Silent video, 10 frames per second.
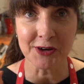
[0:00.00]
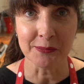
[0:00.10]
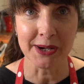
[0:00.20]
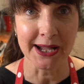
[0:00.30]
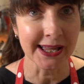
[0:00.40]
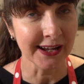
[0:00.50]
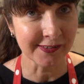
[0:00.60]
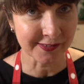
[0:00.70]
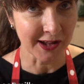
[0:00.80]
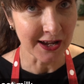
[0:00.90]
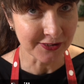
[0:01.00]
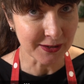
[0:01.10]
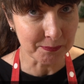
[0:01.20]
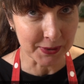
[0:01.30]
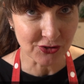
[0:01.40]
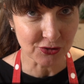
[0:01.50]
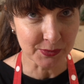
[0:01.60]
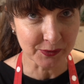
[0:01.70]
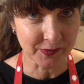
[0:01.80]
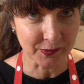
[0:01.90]
got my exciting
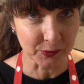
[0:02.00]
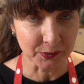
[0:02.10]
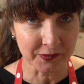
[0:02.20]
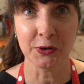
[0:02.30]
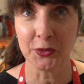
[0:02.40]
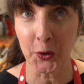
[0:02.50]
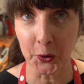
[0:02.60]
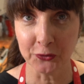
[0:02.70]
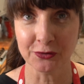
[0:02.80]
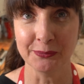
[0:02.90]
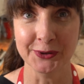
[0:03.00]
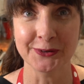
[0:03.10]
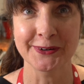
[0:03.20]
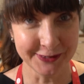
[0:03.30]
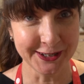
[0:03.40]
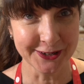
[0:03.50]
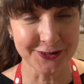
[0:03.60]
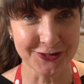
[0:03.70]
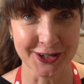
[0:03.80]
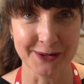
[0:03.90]
bechamel sauce with oat milk video
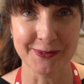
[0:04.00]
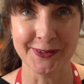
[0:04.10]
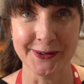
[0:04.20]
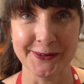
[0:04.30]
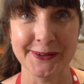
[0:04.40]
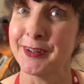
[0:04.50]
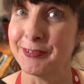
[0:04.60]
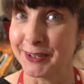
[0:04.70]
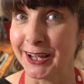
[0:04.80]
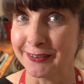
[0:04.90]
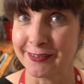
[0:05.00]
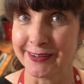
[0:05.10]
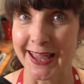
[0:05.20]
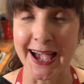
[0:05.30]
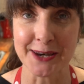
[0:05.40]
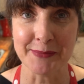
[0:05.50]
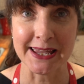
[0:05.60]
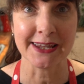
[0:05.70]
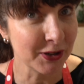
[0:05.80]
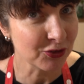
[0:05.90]
to share with you. So if you'd like to see how to
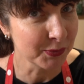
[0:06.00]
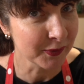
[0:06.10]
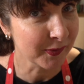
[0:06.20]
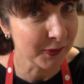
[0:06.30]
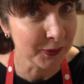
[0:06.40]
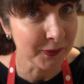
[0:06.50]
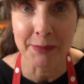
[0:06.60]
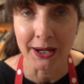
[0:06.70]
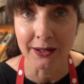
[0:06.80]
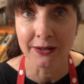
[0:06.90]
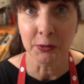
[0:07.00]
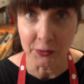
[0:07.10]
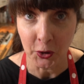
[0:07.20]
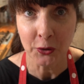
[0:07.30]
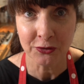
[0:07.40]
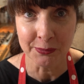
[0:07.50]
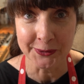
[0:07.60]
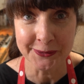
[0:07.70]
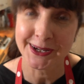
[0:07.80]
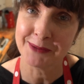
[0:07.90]
make bechamel sauce, but with oat
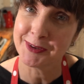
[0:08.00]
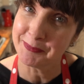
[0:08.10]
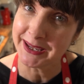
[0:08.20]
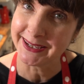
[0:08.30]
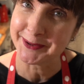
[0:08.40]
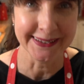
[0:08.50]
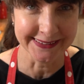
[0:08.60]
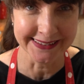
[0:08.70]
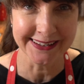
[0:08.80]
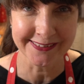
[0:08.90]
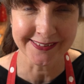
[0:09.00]
milk, come with me and let's